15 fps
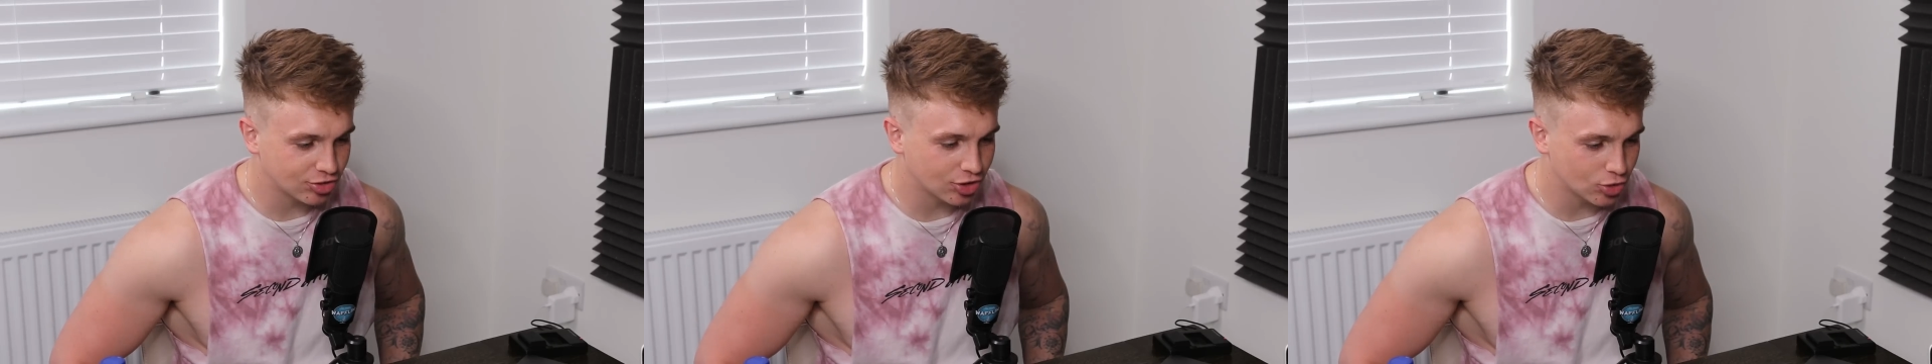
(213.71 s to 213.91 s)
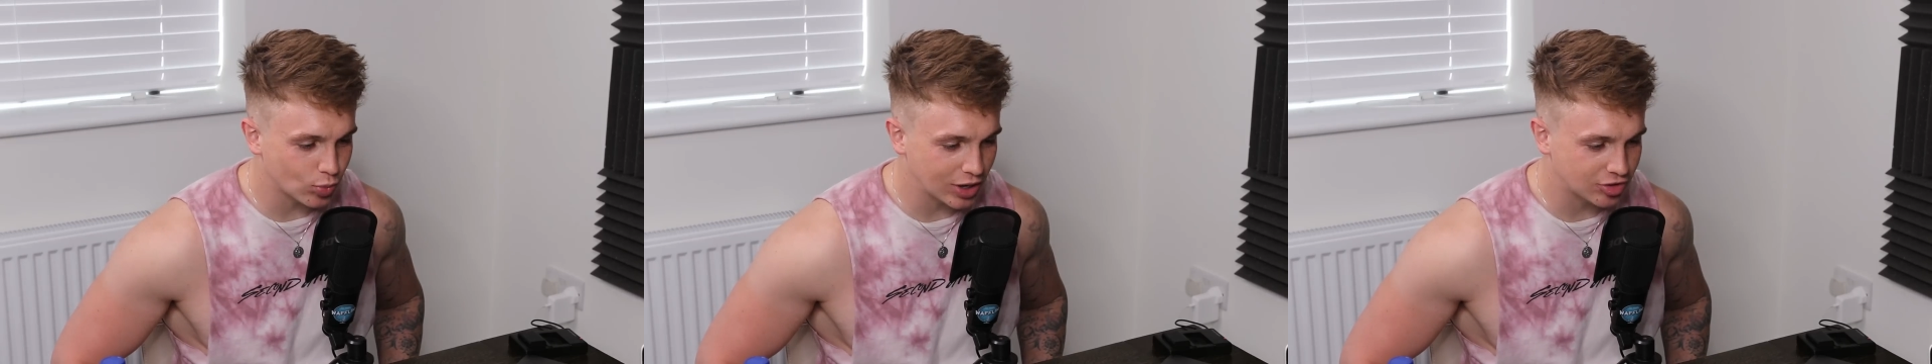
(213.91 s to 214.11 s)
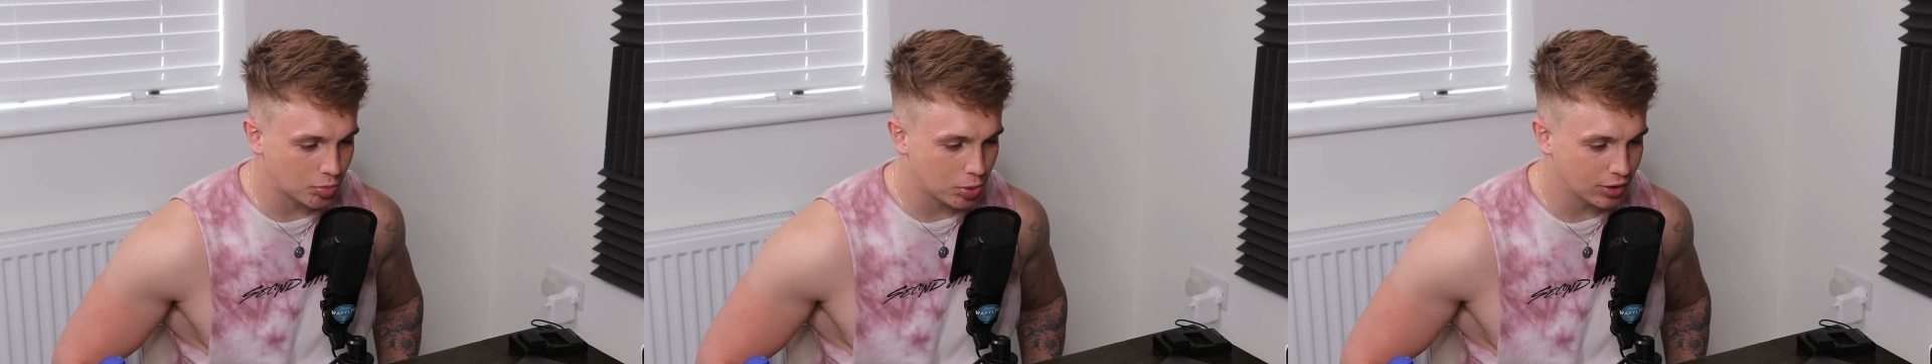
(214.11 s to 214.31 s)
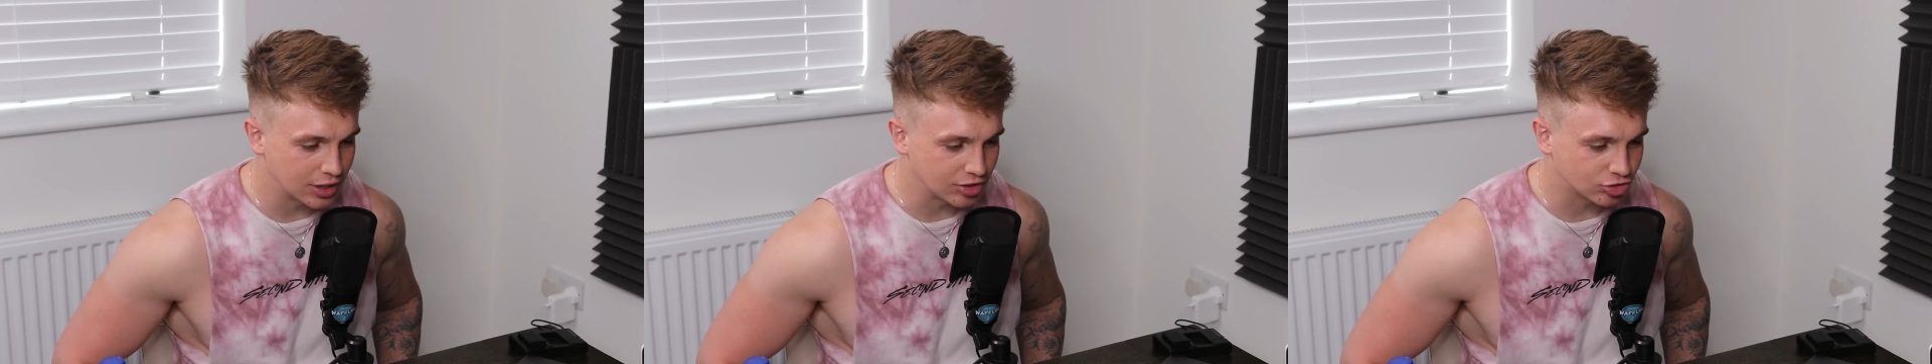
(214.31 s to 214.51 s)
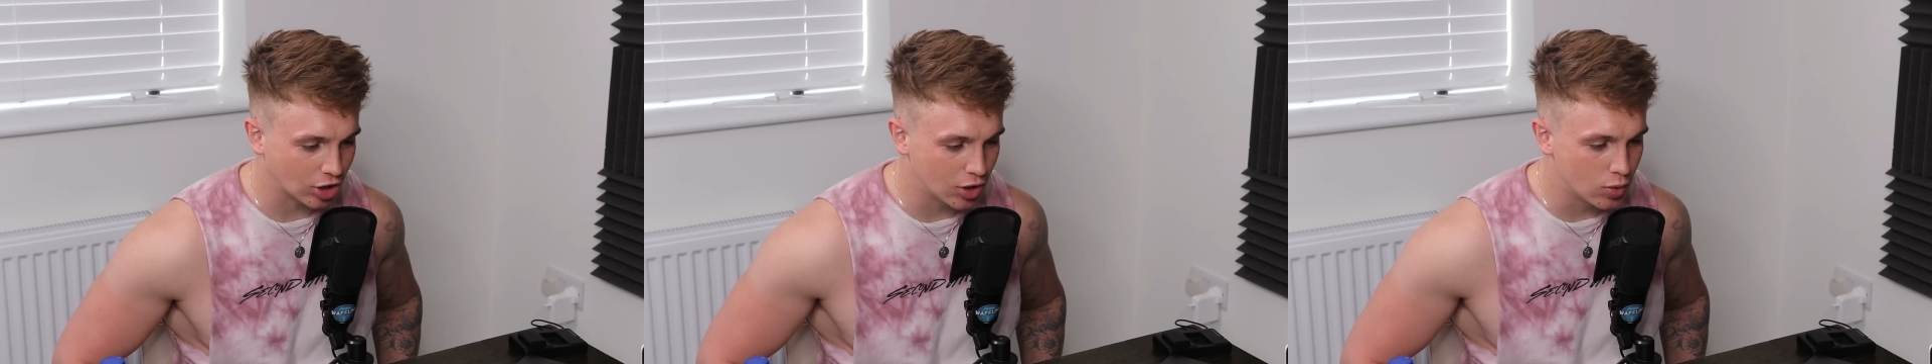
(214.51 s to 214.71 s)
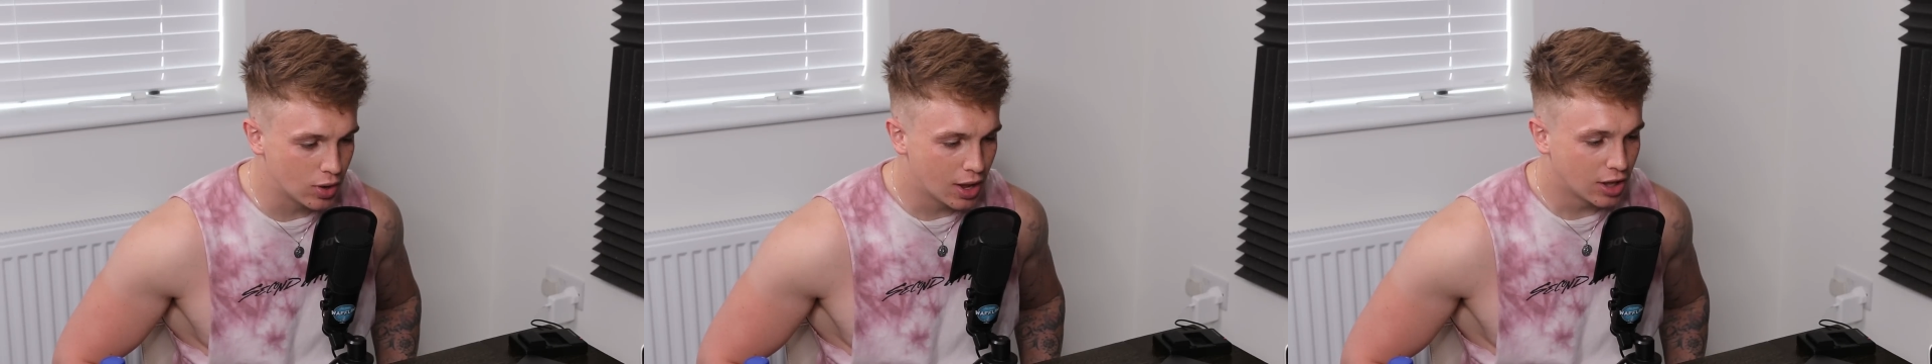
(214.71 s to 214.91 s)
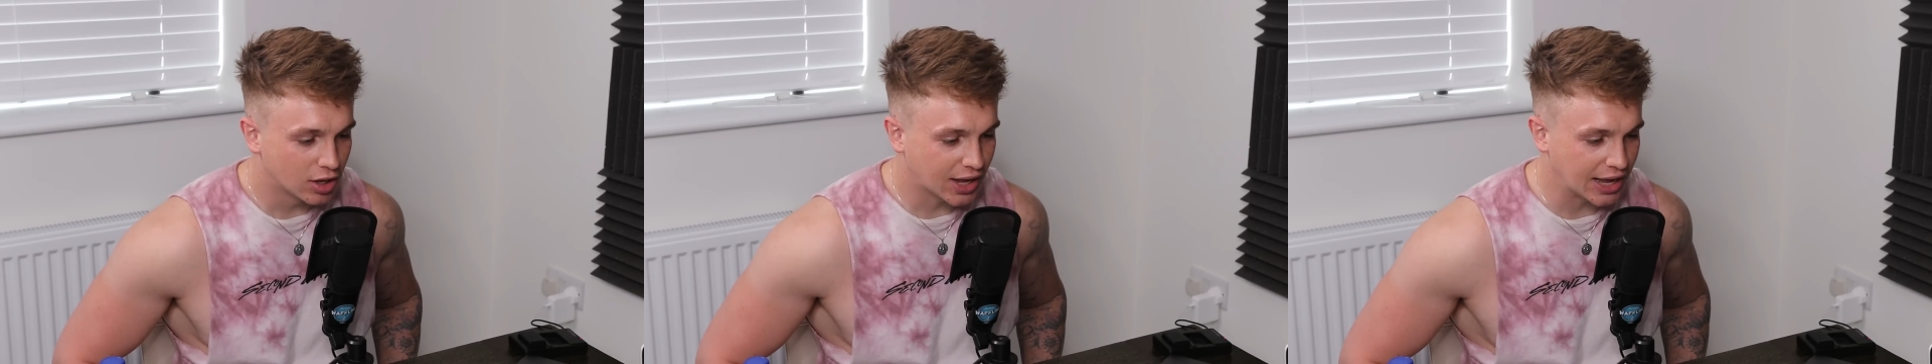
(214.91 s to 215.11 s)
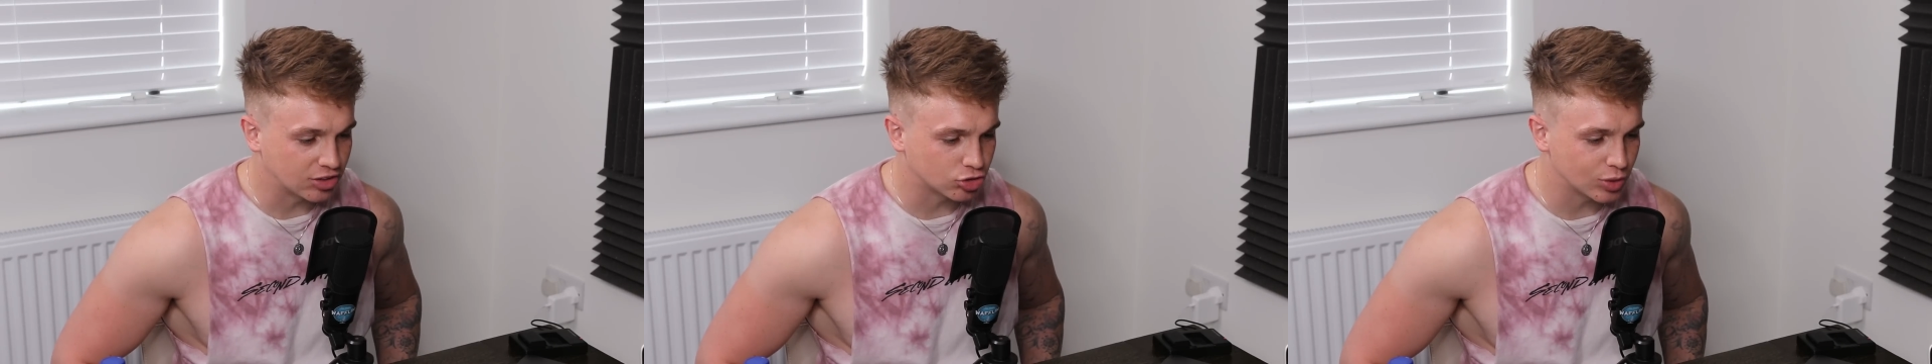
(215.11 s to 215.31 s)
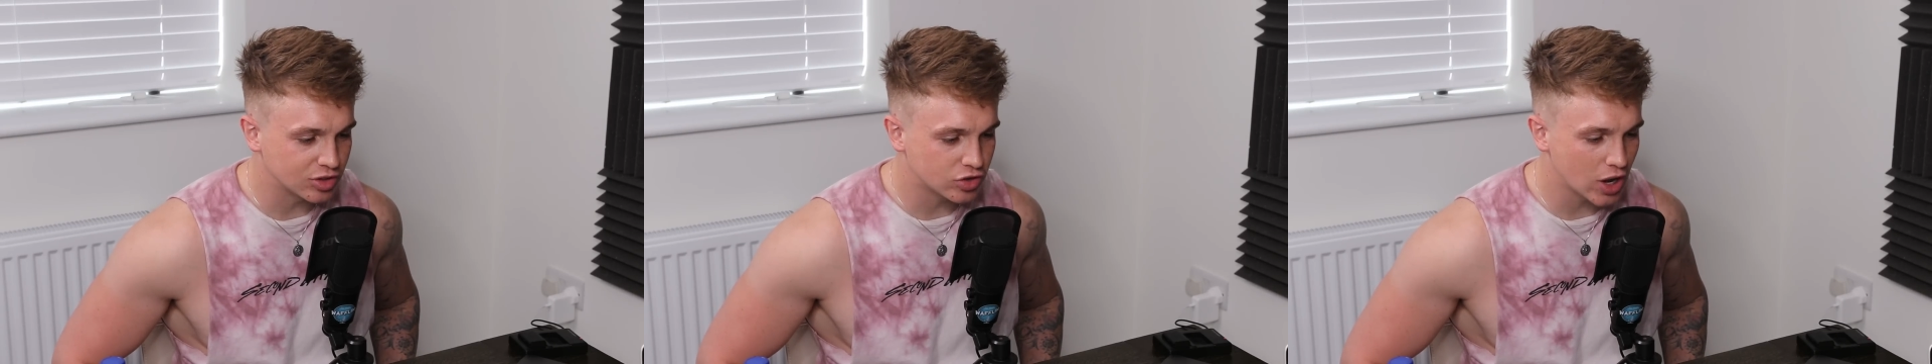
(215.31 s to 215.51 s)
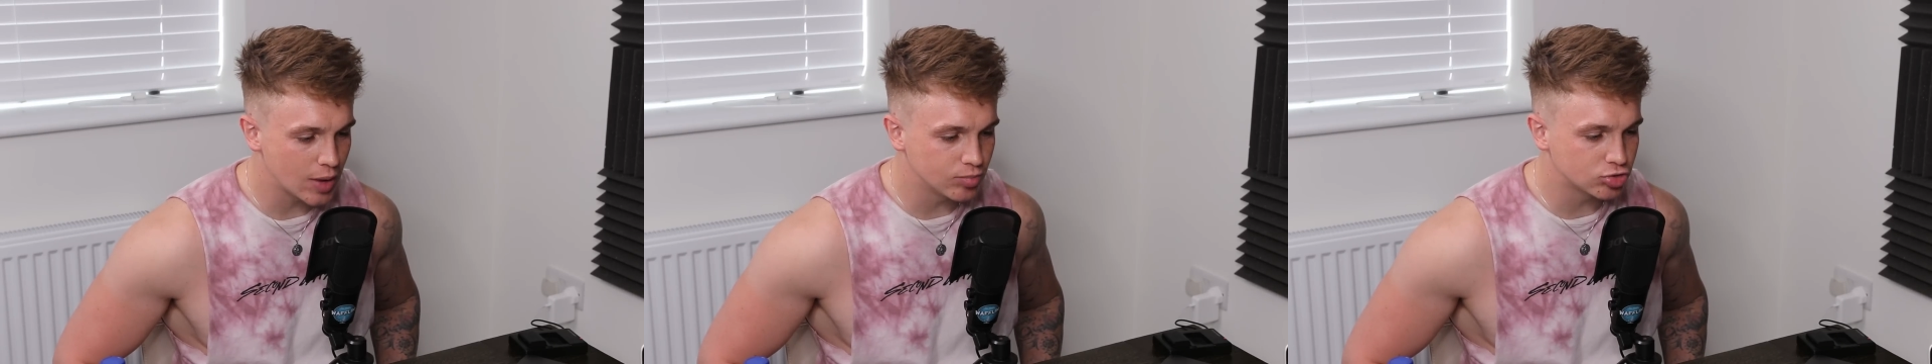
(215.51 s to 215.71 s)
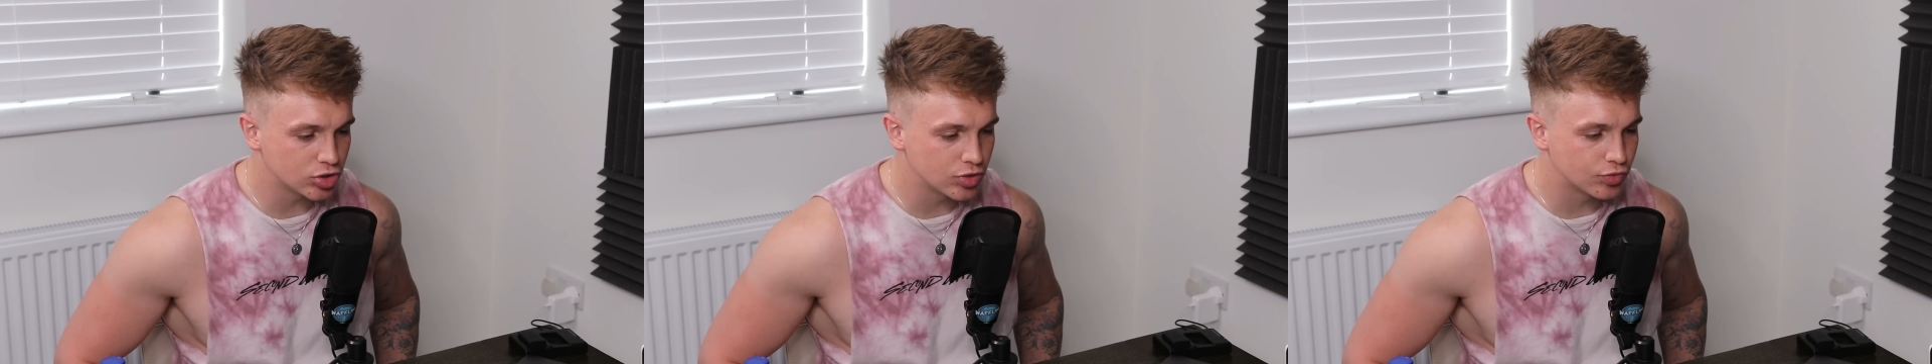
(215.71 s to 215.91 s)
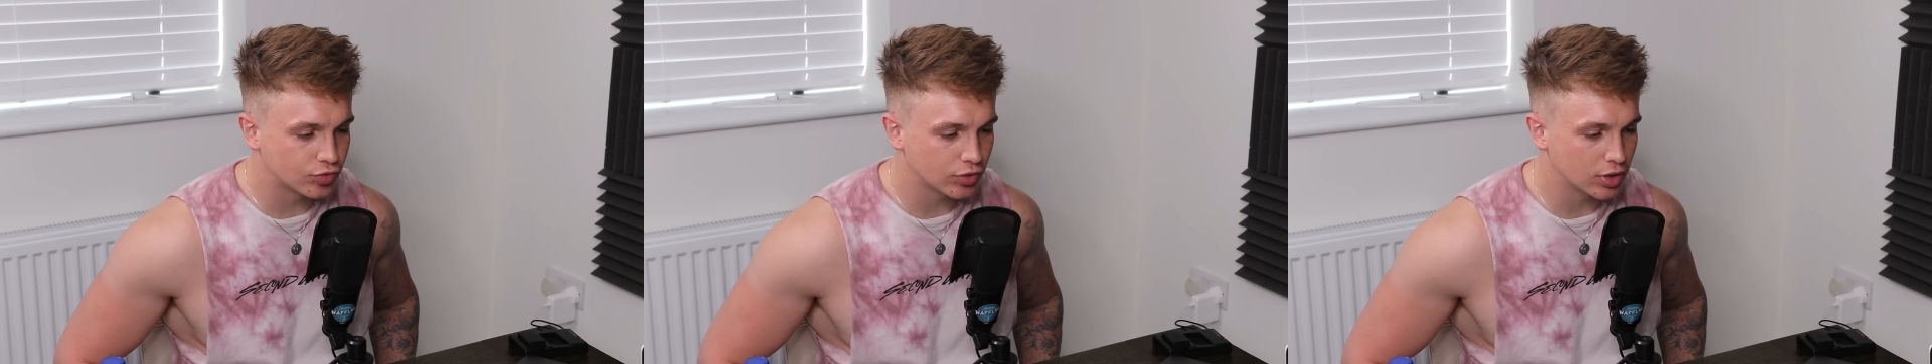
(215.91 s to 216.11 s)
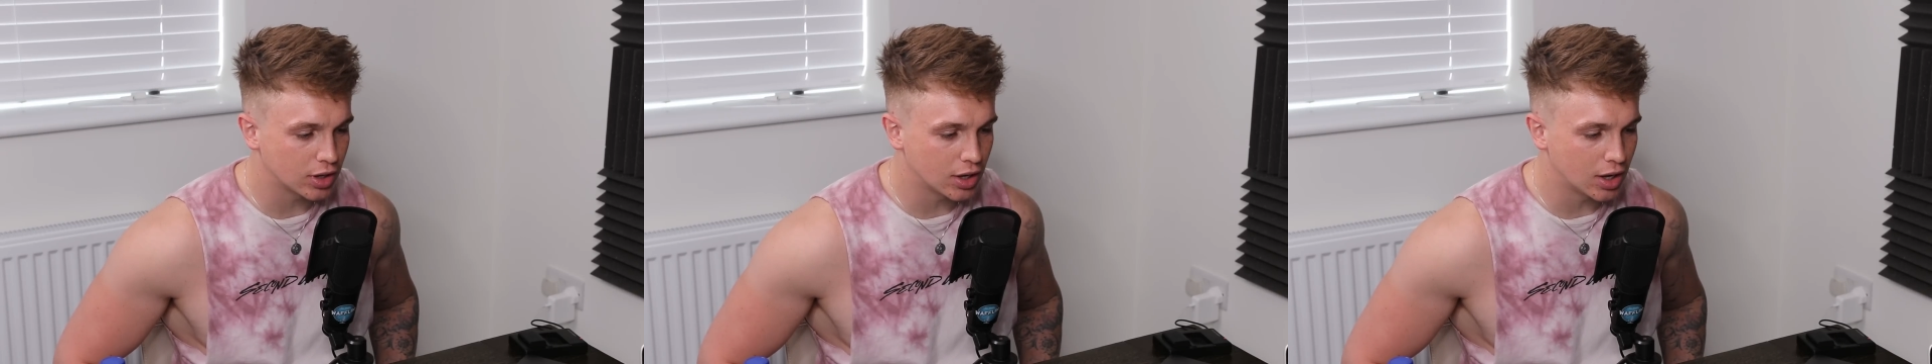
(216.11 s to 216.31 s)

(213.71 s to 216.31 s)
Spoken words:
a good way to put it. So, so in terms of